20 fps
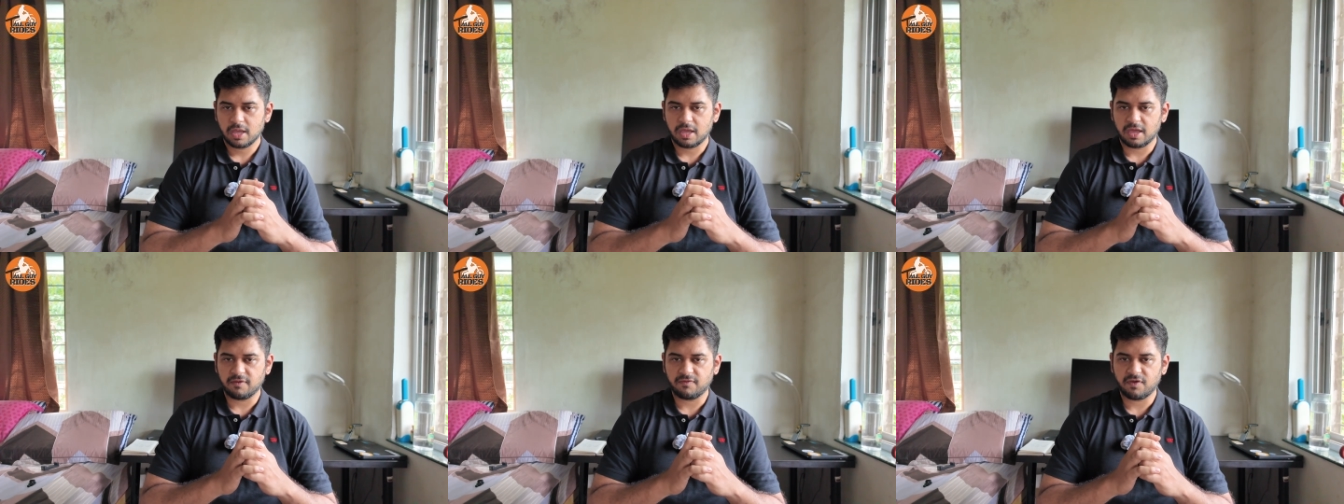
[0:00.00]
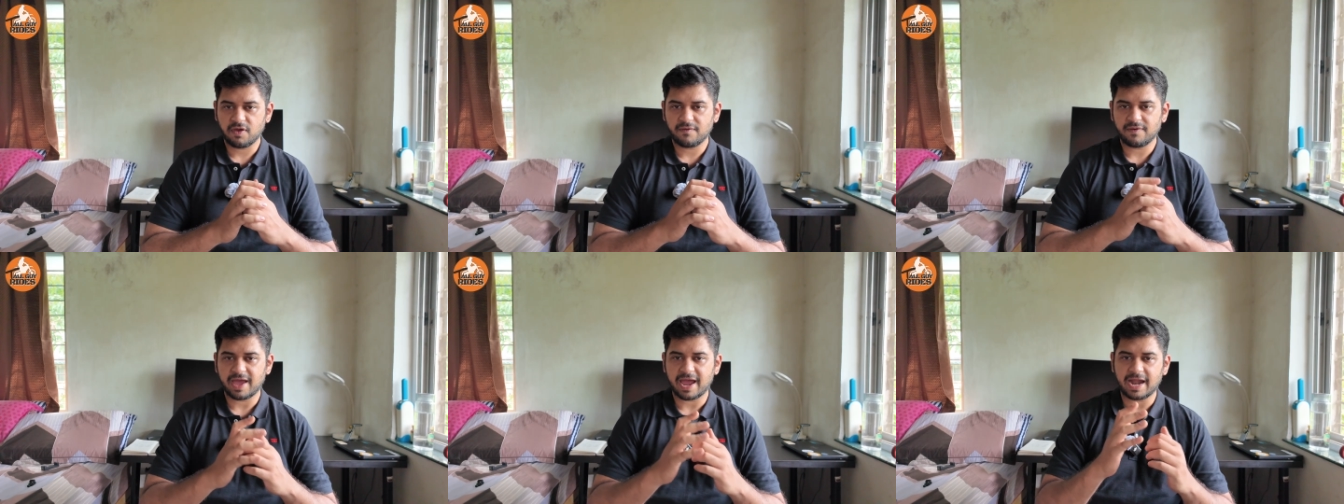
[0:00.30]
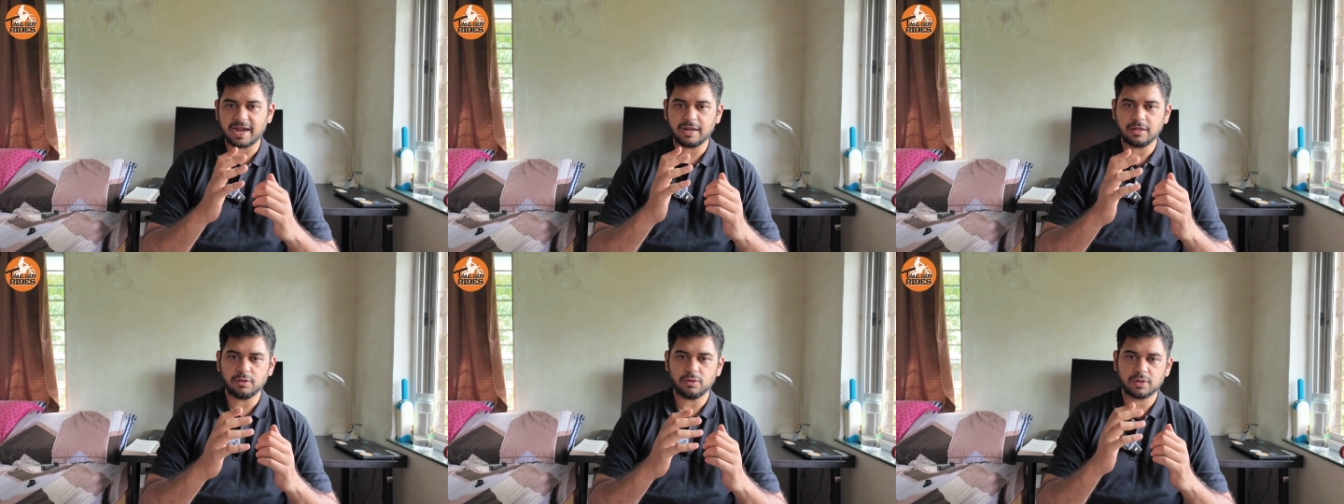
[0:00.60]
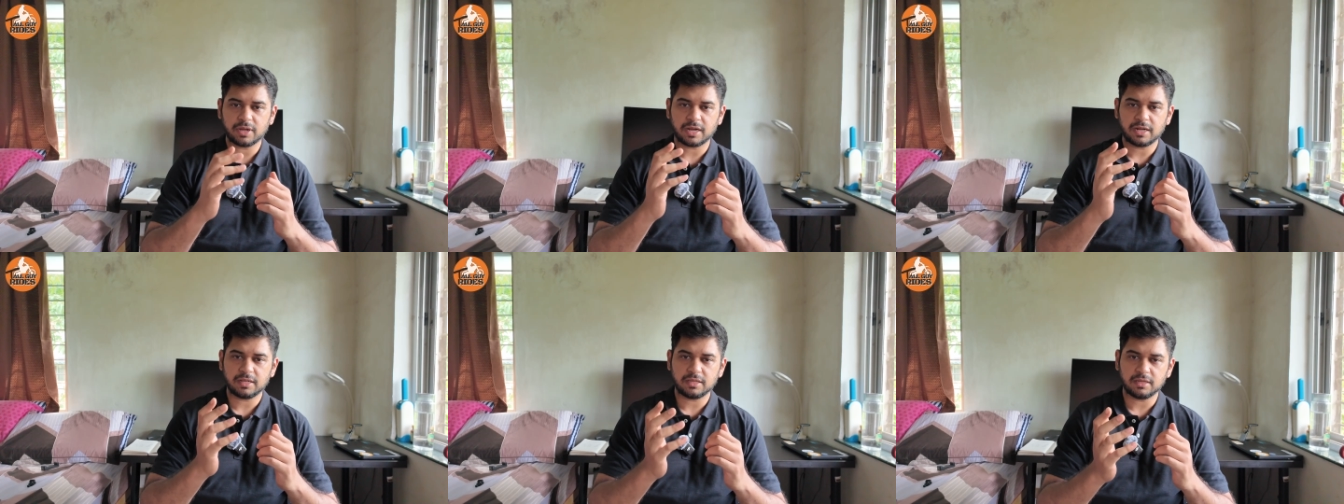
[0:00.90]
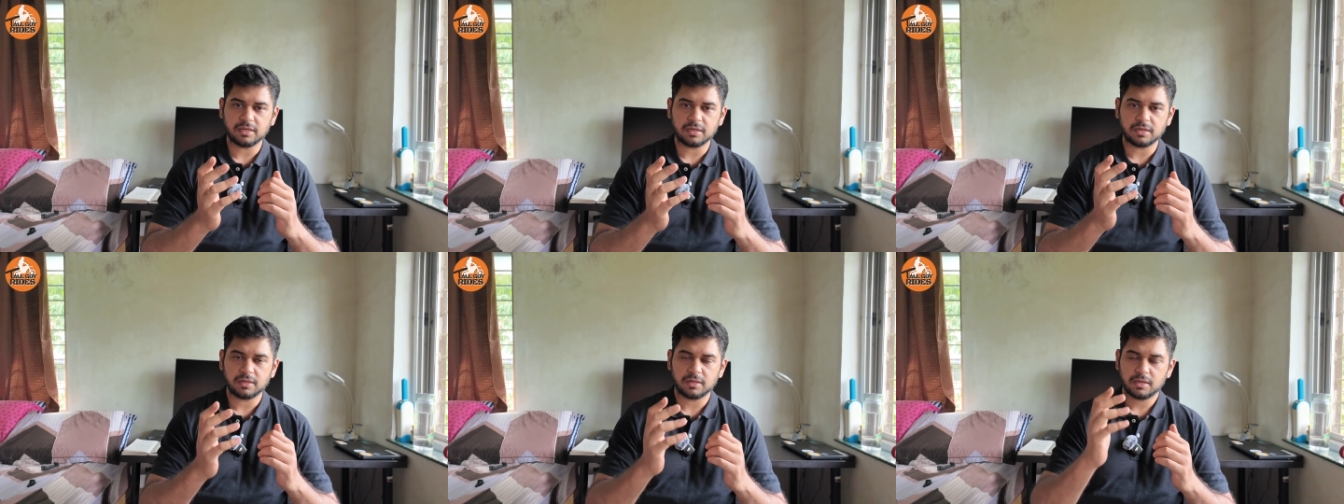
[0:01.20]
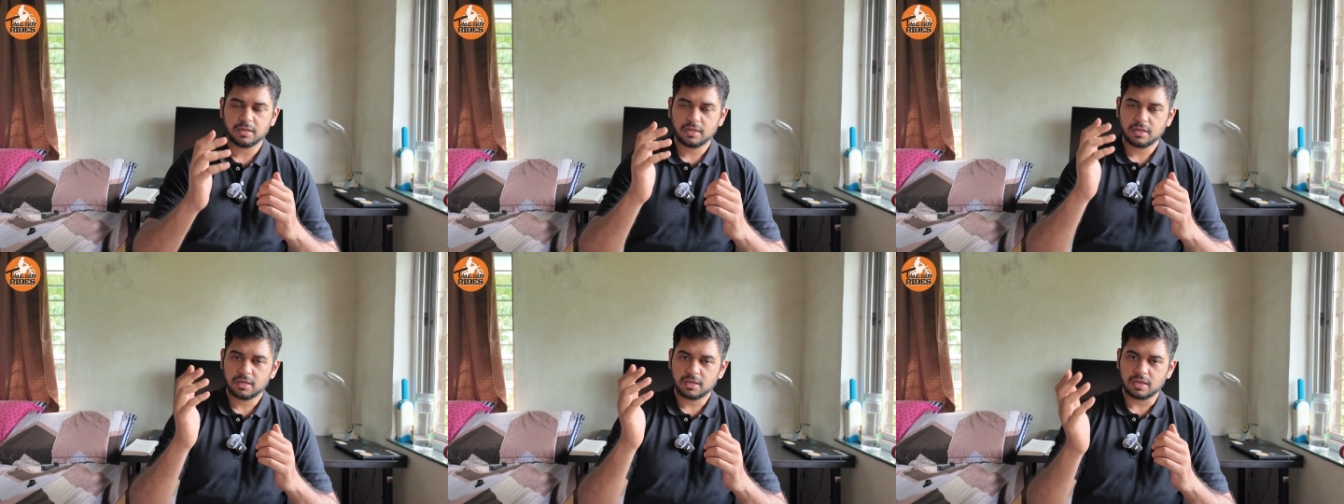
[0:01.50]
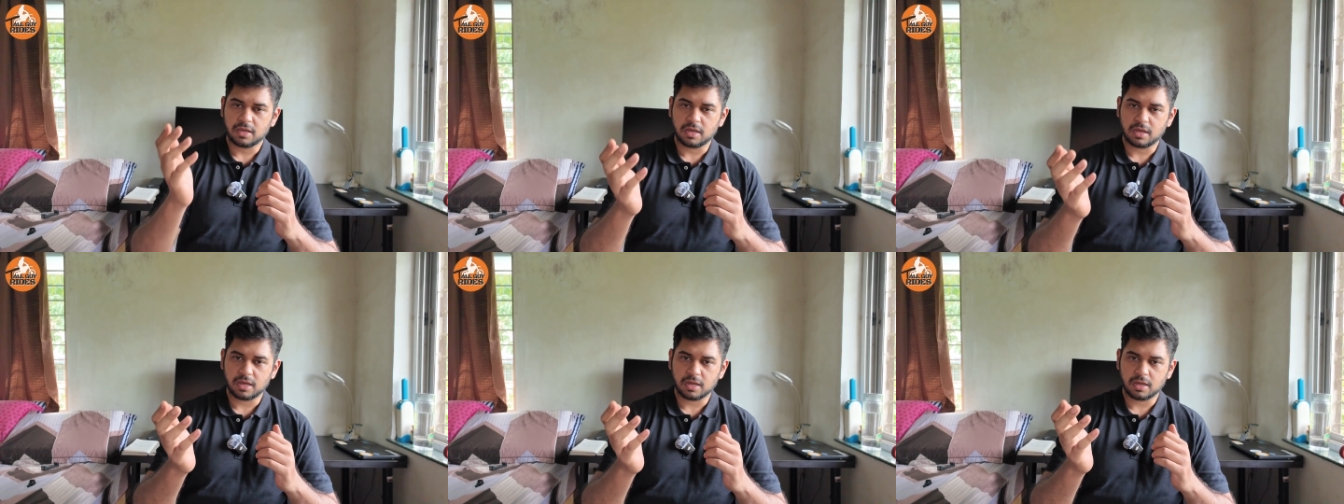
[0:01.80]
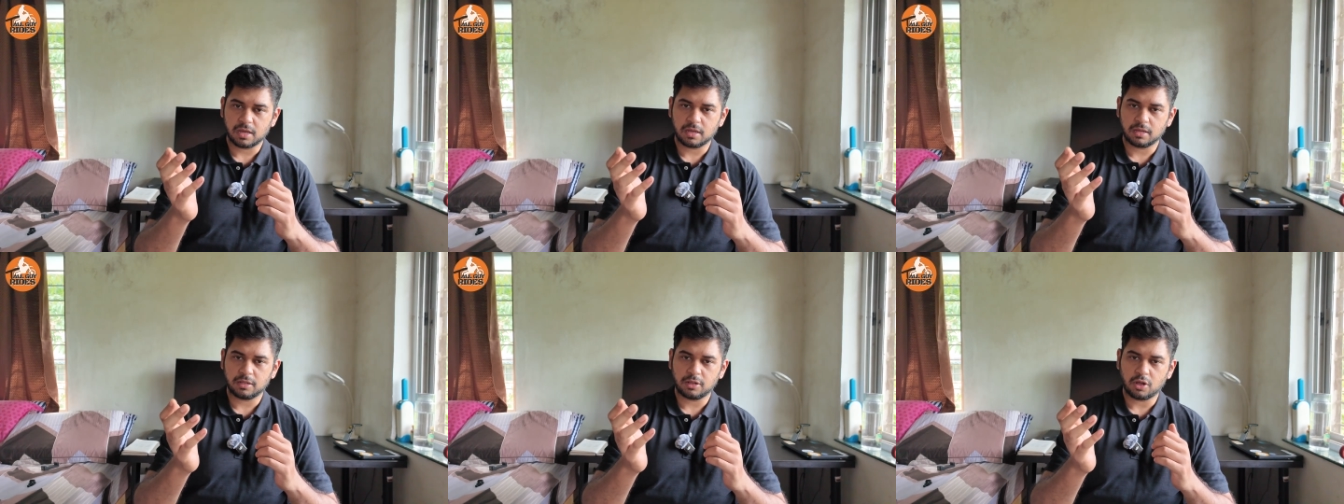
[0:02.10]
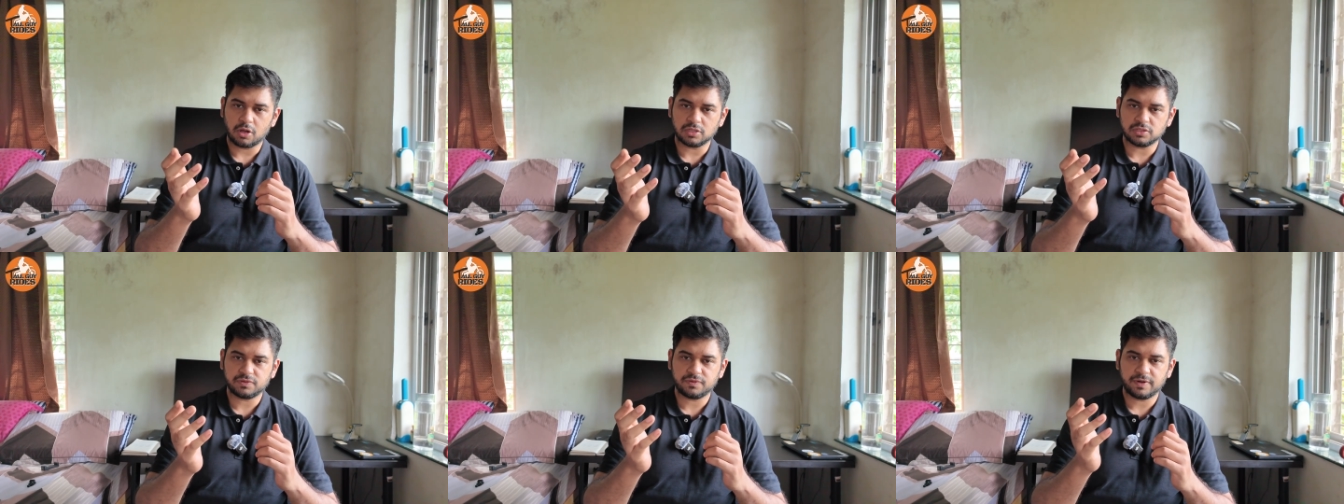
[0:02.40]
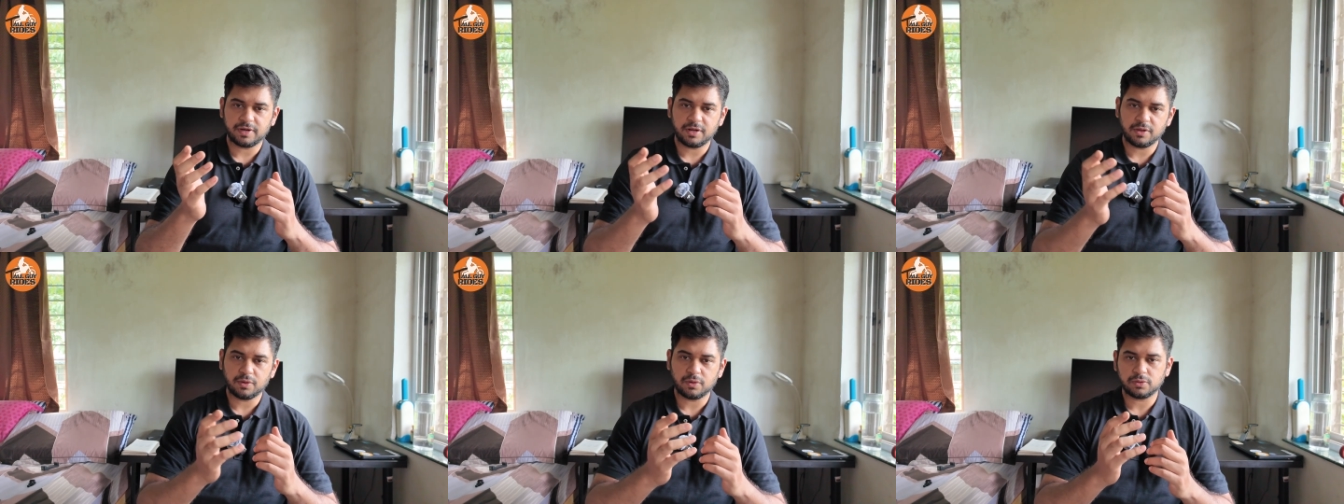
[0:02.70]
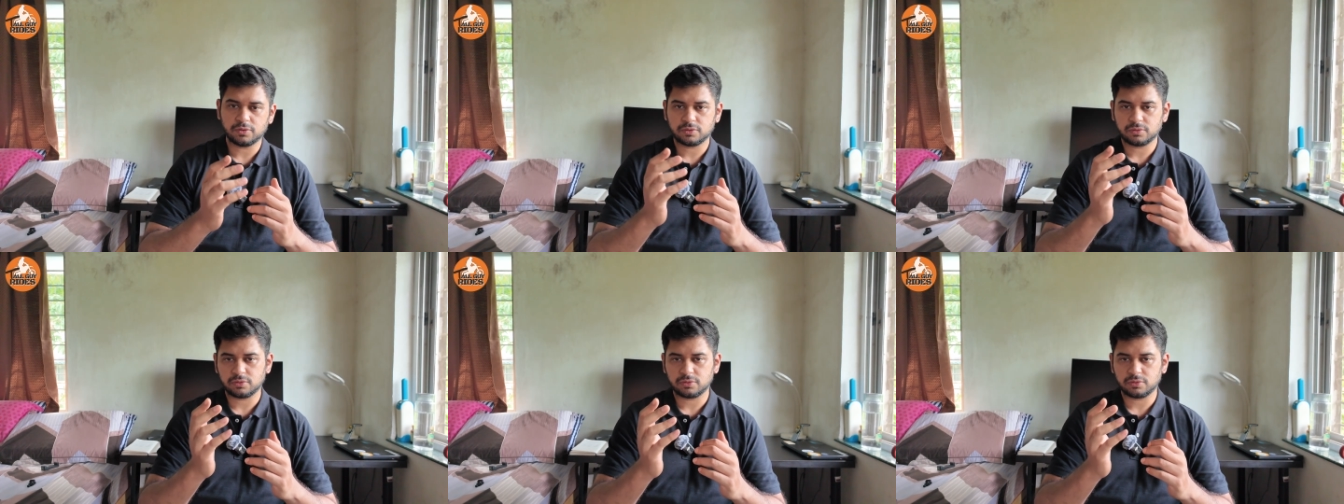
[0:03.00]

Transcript: If you have had a look at the launch video,